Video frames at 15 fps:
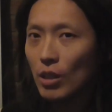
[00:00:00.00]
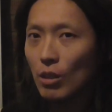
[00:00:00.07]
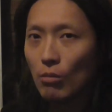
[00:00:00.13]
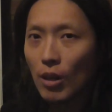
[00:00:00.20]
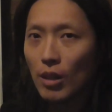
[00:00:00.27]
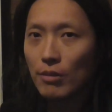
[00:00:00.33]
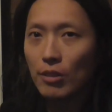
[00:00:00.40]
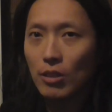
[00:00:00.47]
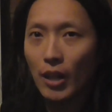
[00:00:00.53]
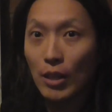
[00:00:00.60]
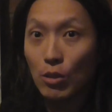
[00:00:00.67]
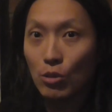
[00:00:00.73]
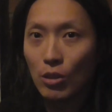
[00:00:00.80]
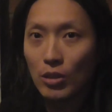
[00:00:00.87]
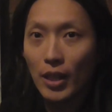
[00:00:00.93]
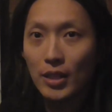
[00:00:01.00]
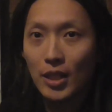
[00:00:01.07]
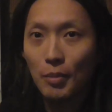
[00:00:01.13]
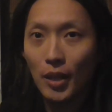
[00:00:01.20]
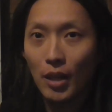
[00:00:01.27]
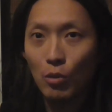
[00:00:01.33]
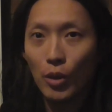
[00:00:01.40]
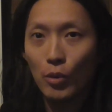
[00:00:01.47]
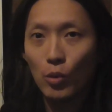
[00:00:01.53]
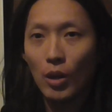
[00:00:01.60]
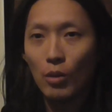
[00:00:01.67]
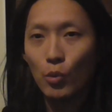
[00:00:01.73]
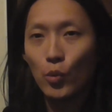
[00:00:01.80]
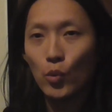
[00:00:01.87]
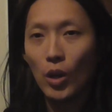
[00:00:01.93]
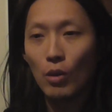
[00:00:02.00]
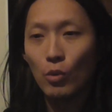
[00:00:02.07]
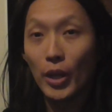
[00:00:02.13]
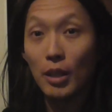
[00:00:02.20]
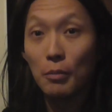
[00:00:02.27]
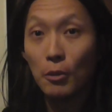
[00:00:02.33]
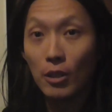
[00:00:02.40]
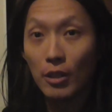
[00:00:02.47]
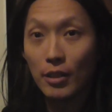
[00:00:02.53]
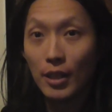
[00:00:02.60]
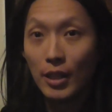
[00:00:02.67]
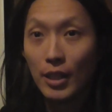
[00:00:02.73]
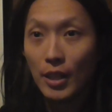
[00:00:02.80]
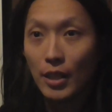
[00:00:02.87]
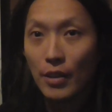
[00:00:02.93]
oh well, I don't know Tai Chi, but I'll write a book.